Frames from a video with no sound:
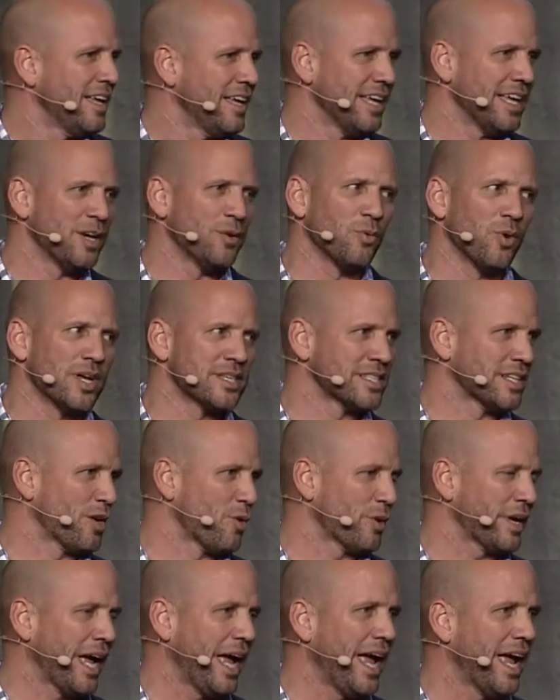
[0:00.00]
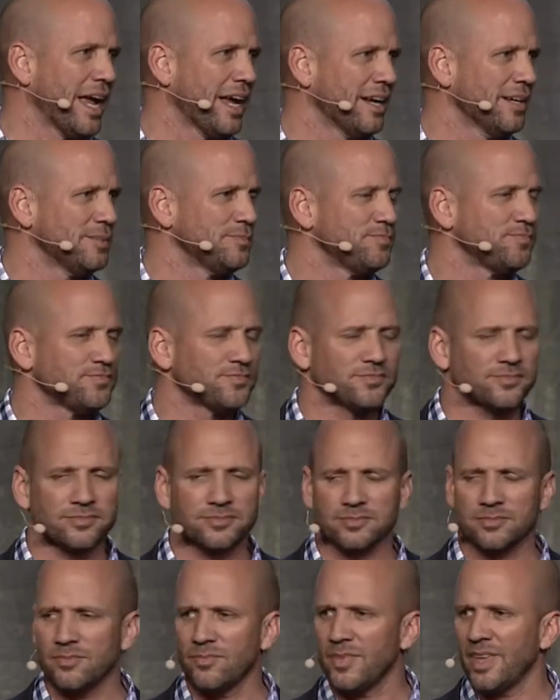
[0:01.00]
it wasn't okay.
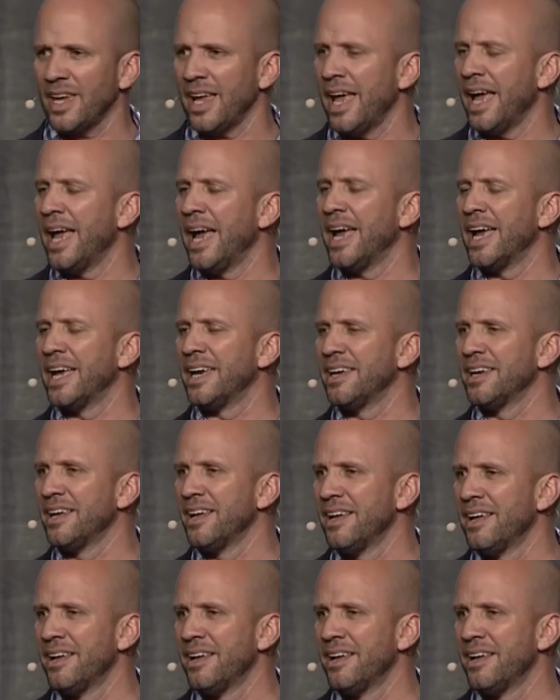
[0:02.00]
And